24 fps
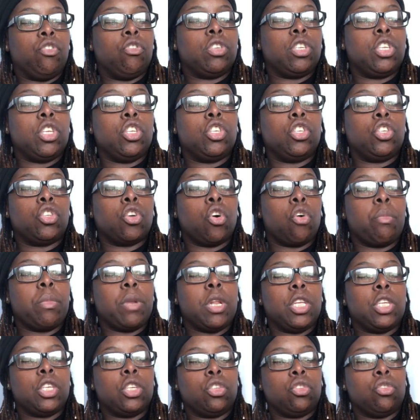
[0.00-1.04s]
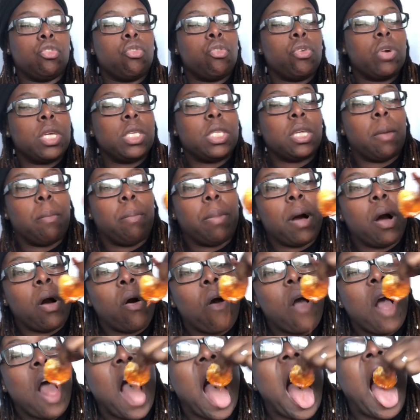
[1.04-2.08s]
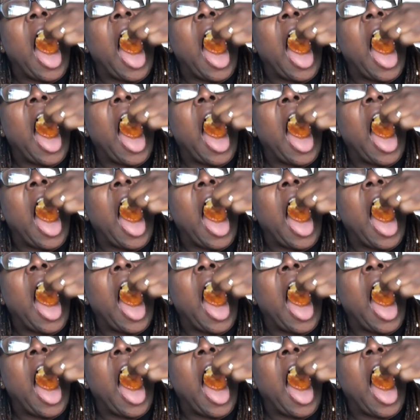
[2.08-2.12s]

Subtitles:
You see so many stories about